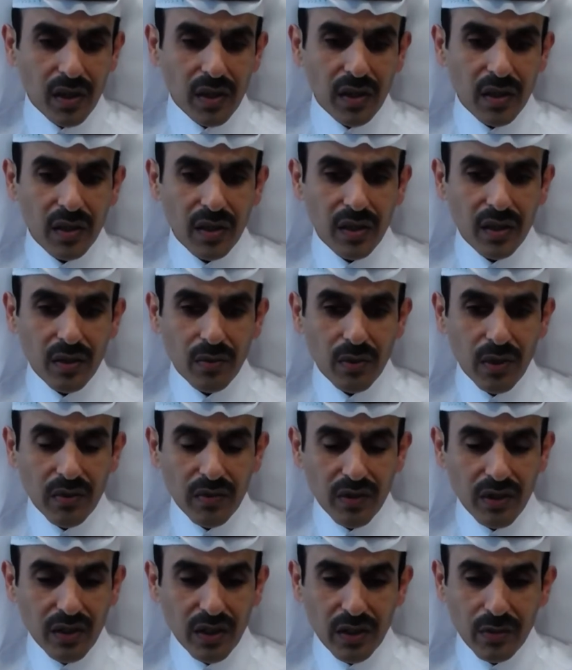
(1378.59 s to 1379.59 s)
Here we have
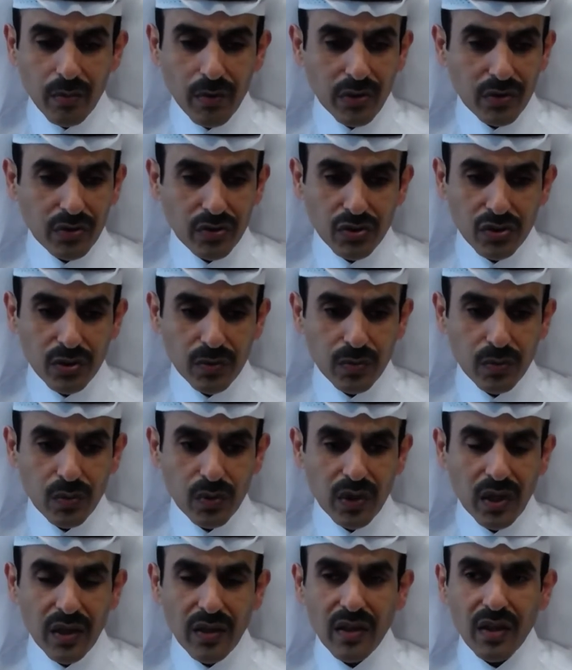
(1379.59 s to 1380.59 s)
a great partnership
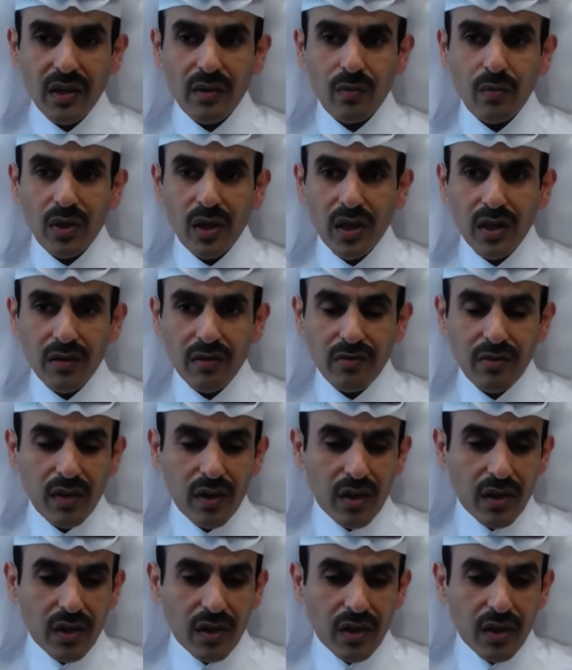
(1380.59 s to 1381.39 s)
together, and we have